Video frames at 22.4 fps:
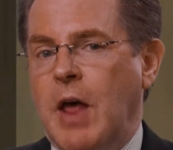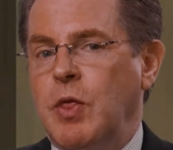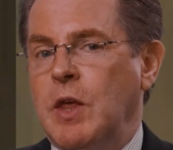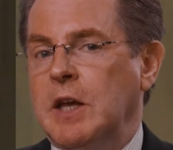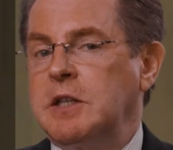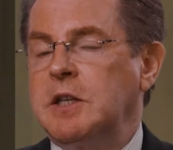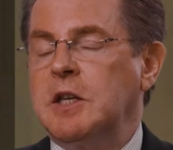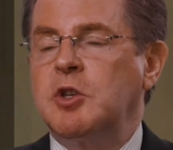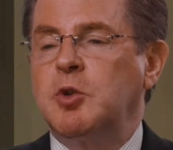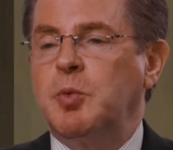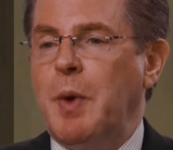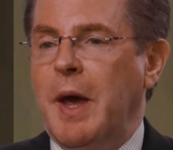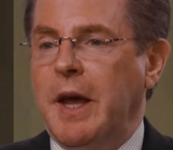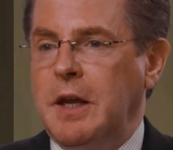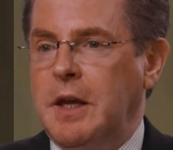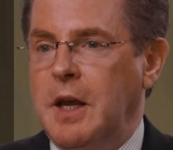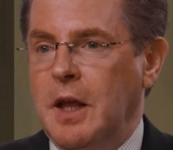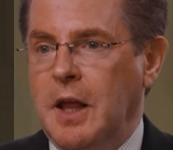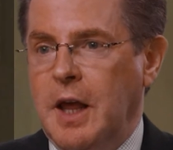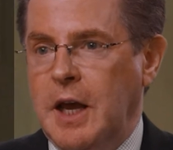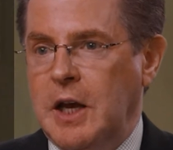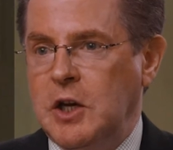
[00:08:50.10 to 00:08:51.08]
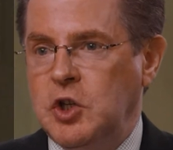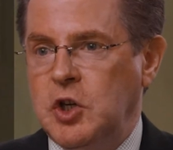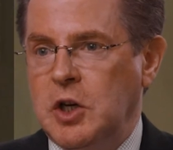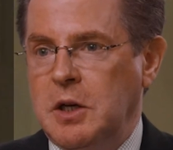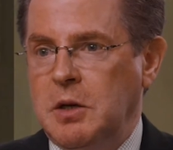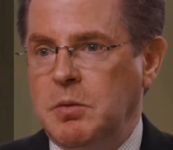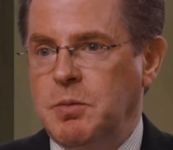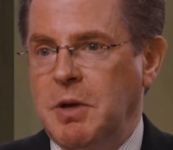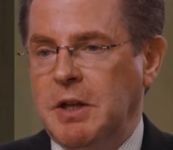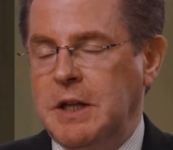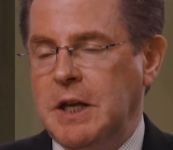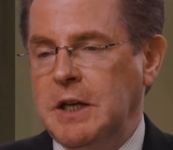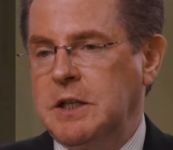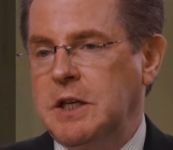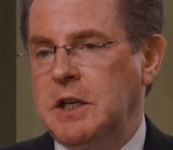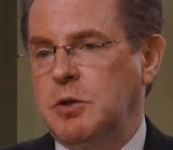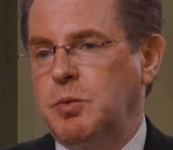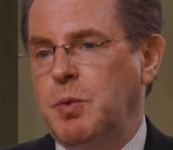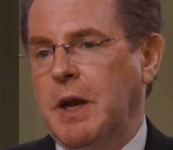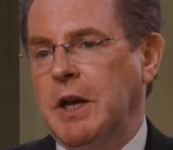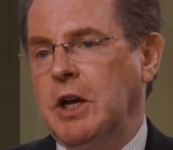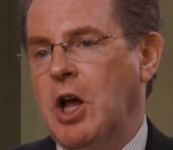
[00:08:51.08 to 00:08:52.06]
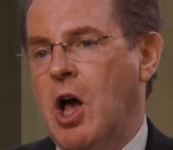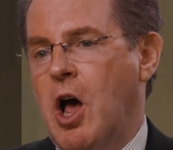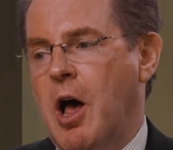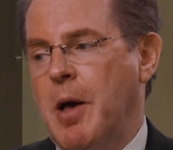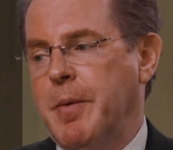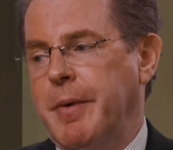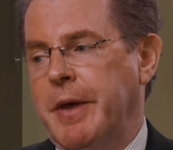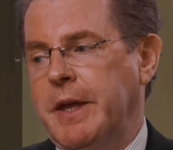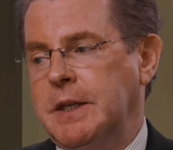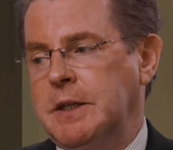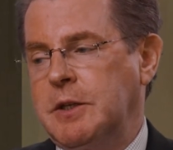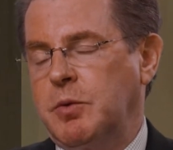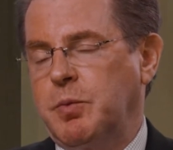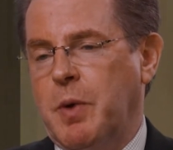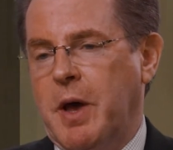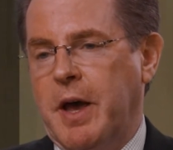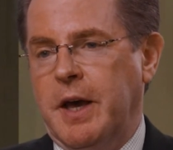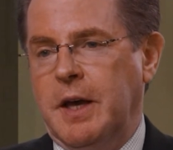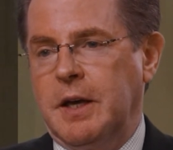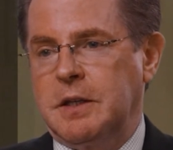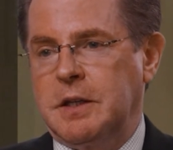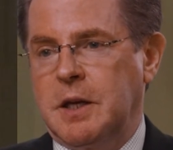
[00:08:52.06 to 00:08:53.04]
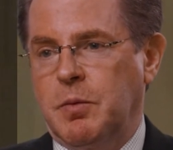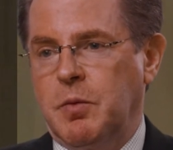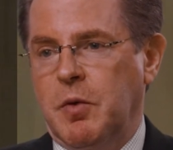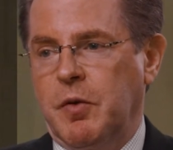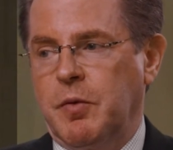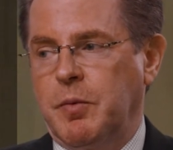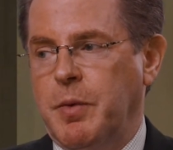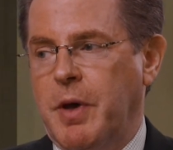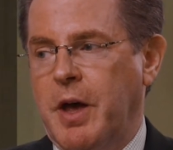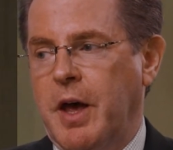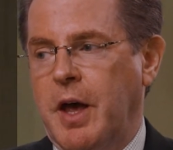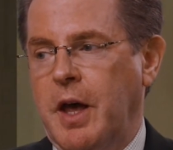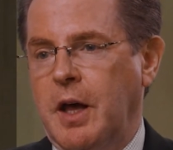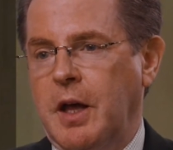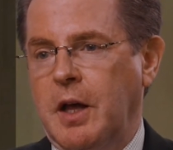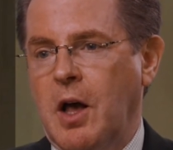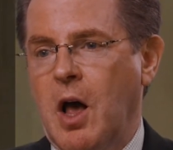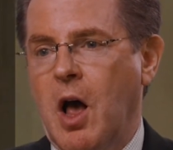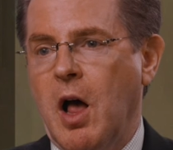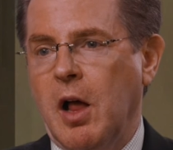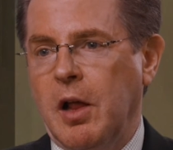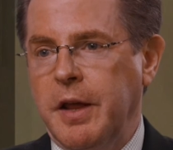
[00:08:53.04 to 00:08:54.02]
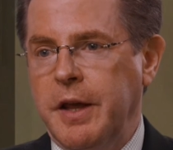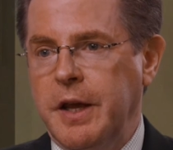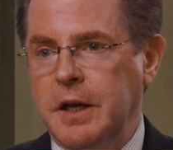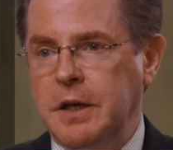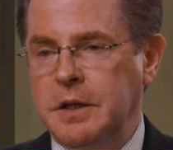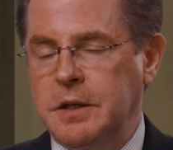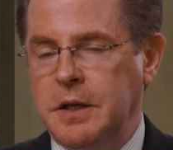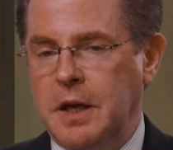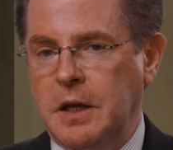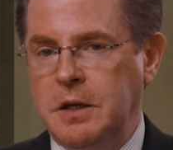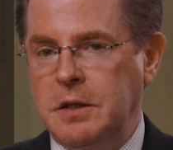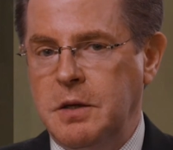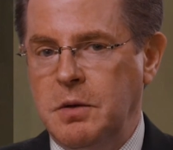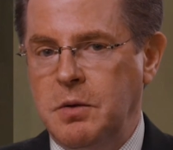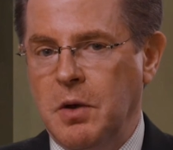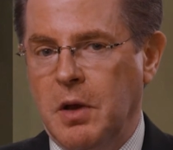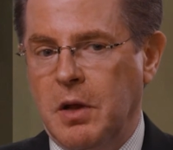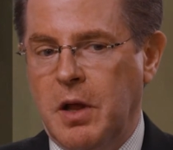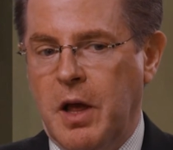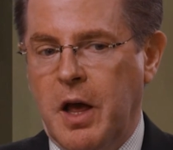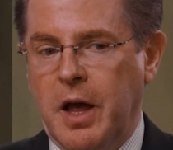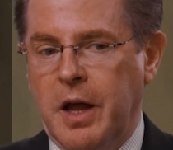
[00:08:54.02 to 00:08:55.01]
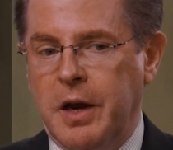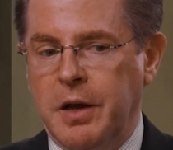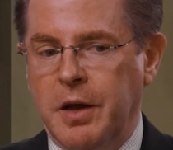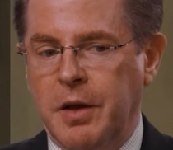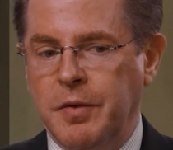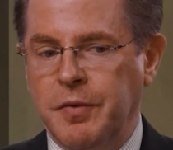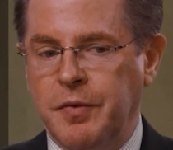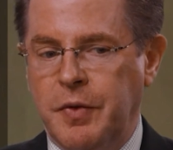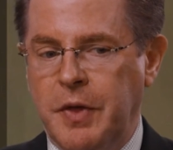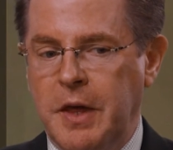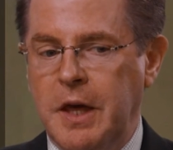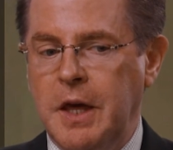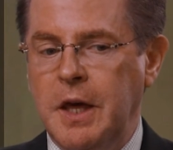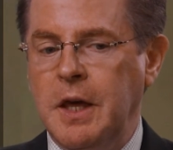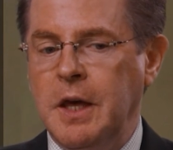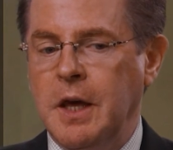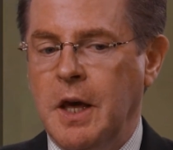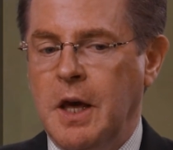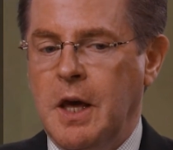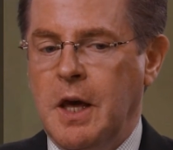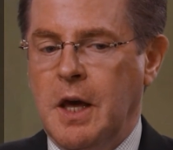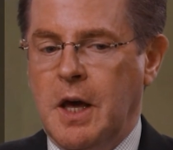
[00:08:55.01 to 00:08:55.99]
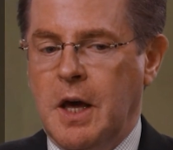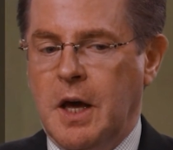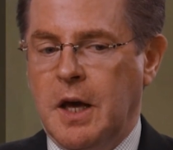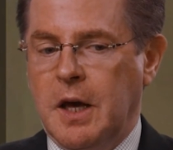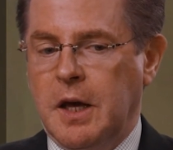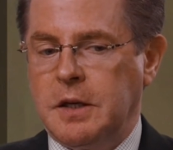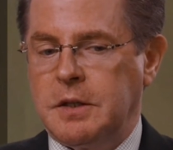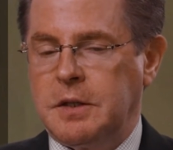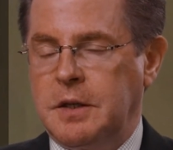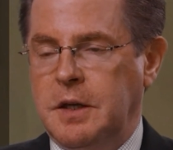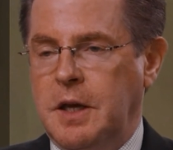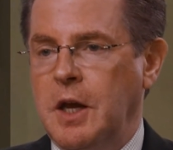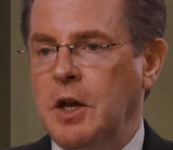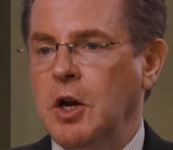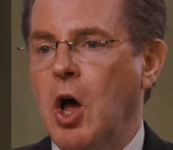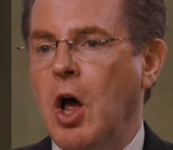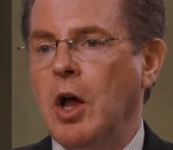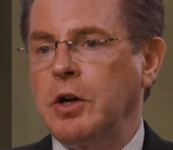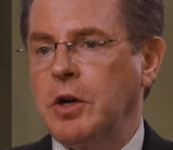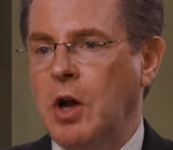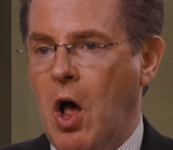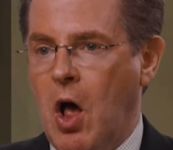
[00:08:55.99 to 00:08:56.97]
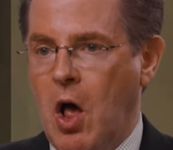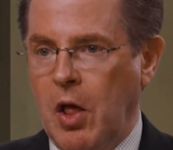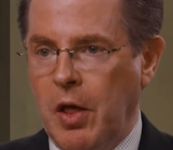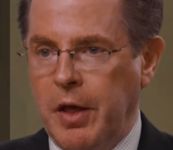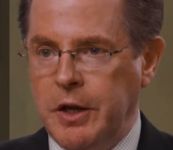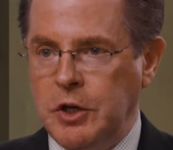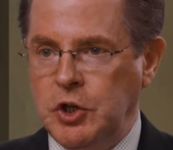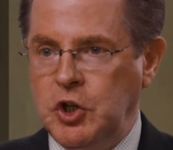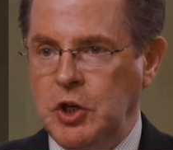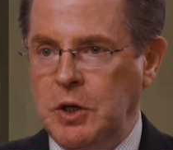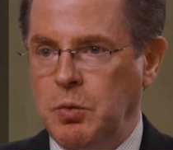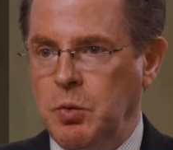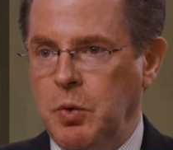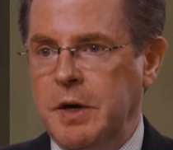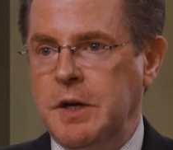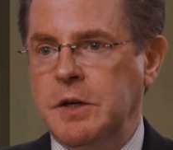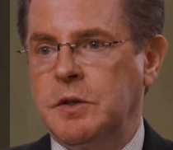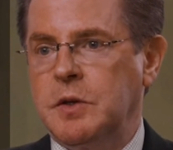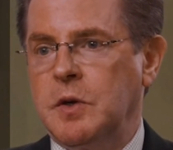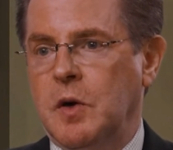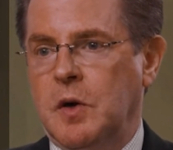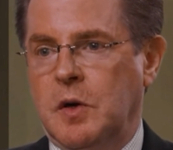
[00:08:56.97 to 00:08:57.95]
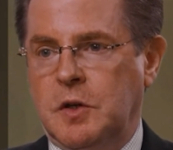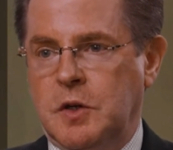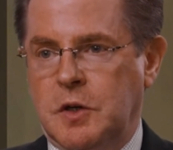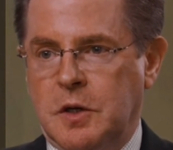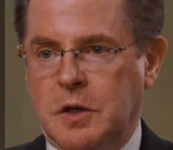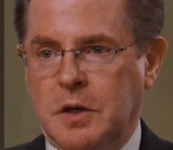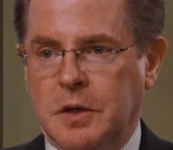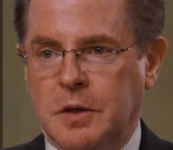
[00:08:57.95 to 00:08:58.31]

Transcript: And this is speculation, but mm -hmm. this has been comments by some of my colleagues that do a lot of the uh, skin oncology research.